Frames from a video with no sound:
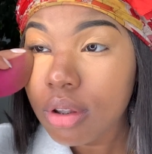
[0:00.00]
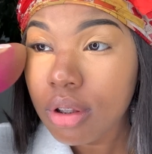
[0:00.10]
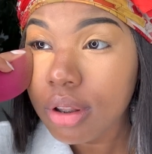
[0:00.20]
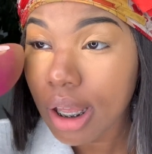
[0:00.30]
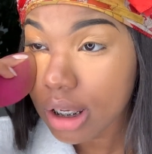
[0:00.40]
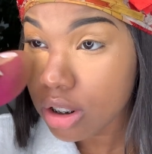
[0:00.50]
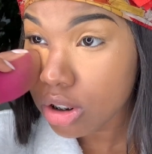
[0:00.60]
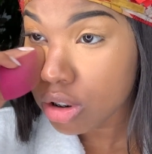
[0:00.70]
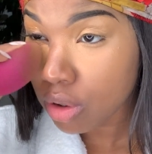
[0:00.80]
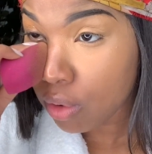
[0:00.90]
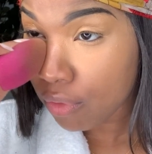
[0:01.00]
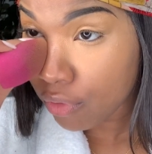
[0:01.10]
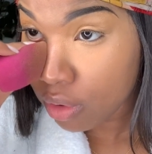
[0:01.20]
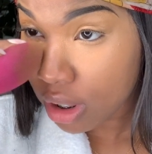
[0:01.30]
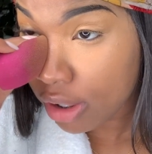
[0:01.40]
Like, it's so
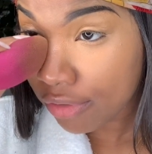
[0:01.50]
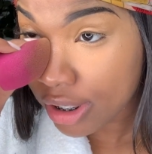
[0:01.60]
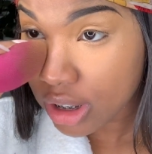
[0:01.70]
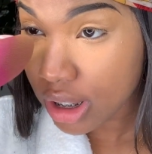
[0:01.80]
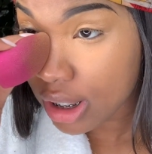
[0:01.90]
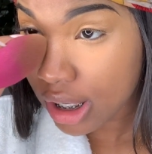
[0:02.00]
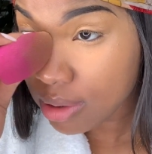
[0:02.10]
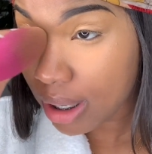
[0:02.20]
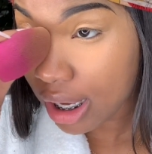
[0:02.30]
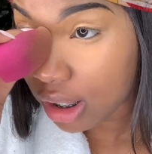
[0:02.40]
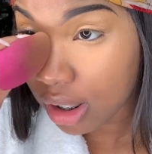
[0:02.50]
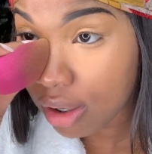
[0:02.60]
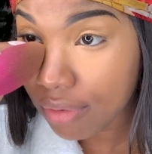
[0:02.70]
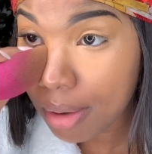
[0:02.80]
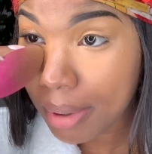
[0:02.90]
full coverage, and that's what I
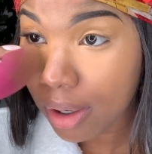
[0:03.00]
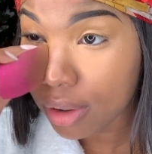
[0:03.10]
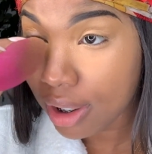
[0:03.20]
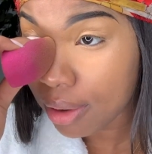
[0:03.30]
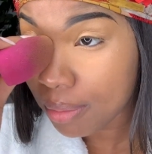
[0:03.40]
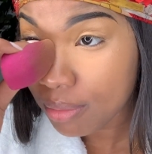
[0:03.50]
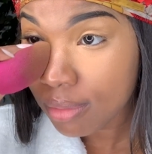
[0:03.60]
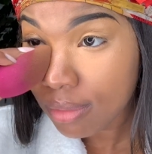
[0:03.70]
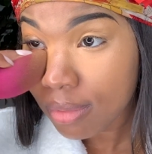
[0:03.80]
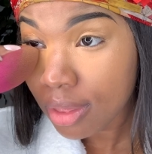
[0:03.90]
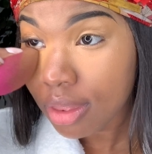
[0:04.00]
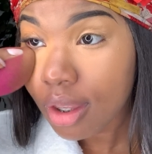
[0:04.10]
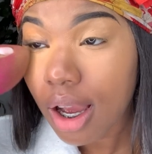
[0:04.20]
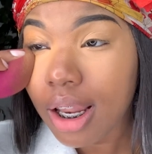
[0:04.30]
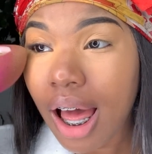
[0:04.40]
love about it.
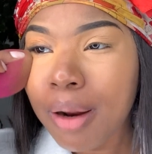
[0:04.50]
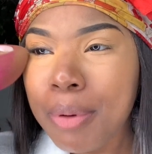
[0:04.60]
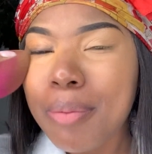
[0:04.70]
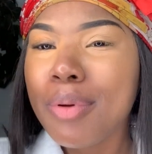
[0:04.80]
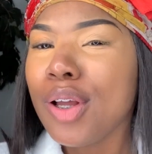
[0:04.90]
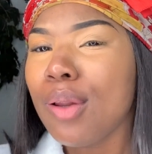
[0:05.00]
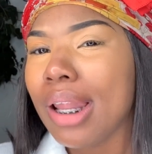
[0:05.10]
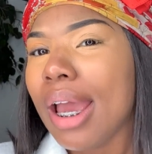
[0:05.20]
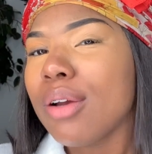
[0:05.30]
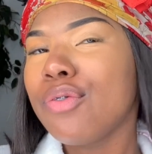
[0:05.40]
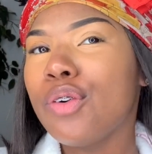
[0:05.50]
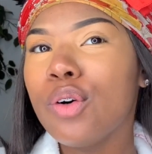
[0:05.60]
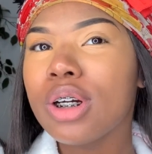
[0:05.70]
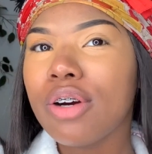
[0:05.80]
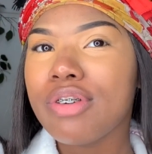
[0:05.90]
A lot of people don't like
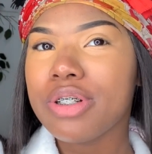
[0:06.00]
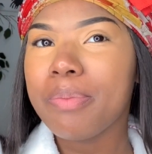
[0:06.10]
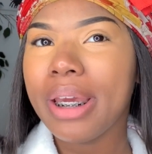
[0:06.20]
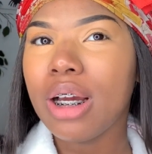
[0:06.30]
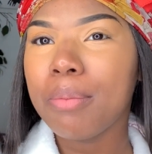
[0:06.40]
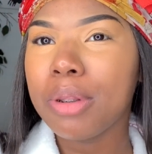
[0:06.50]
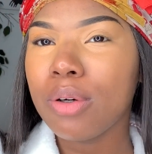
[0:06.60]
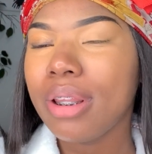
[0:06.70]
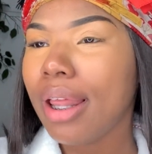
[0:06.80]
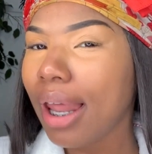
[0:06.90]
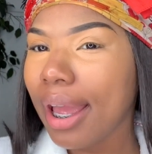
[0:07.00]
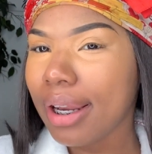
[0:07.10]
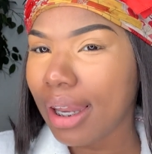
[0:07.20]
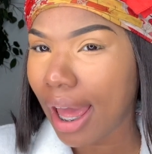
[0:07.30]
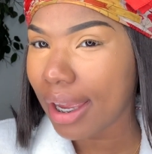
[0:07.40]
full coverage makeup though. They like
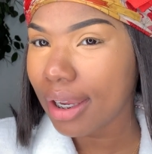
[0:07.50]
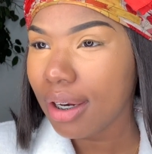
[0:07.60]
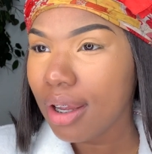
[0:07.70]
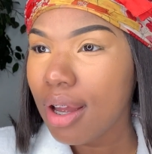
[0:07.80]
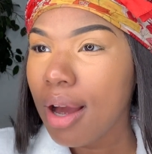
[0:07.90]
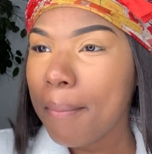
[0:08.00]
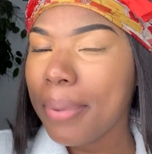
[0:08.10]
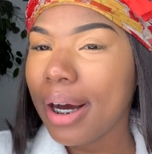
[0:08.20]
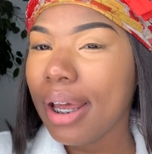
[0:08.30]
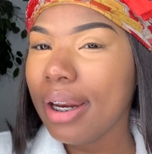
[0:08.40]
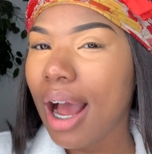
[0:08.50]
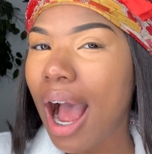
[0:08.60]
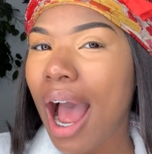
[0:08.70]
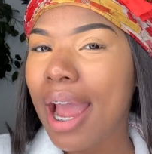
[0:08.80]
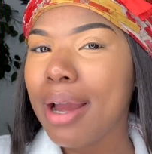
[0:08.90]
light. But
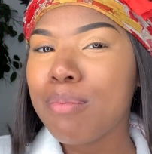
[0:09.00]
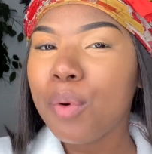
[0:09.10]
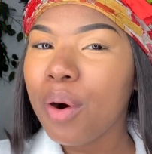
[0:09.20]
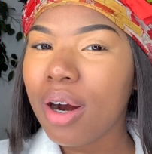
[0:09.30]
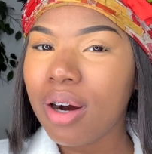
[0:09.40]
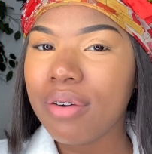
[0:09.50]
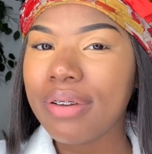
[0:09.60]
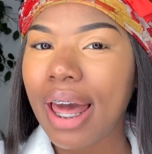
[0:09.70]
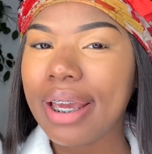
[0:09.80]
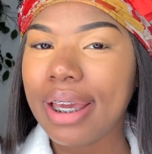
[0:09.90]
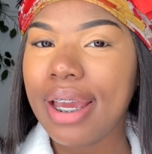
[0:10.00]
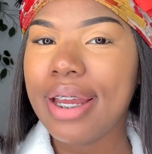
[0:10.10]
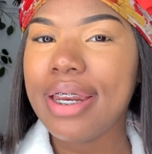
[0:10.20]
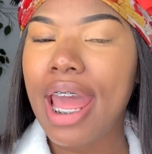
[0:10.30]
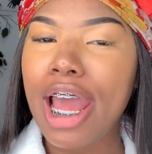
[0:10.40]
I am more of like a
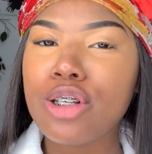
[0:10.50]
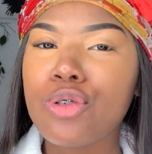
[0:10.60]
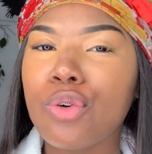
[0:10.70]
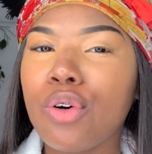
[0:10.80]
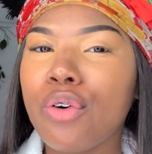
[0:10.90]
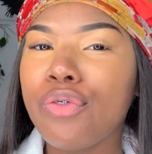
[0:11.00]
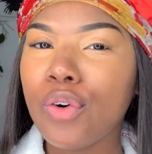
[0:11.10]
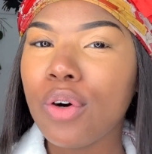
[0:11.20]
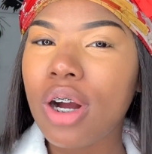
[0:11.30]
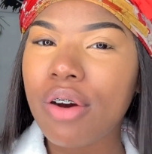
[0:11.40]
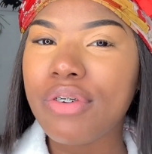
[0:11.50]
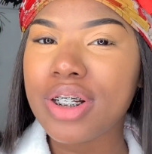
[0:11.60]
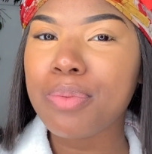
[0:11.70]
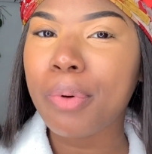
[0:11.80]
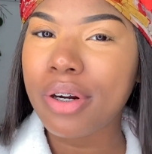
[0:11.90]
natural full
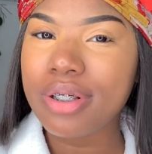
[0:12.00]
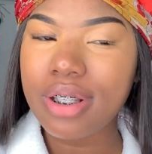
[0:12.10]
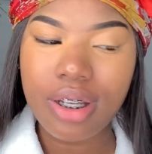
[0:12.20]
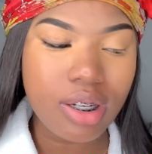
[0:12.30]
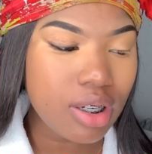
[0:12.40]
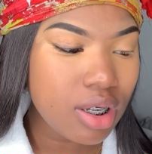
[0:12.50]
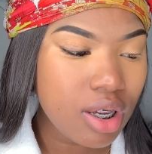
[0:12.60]
coverage person.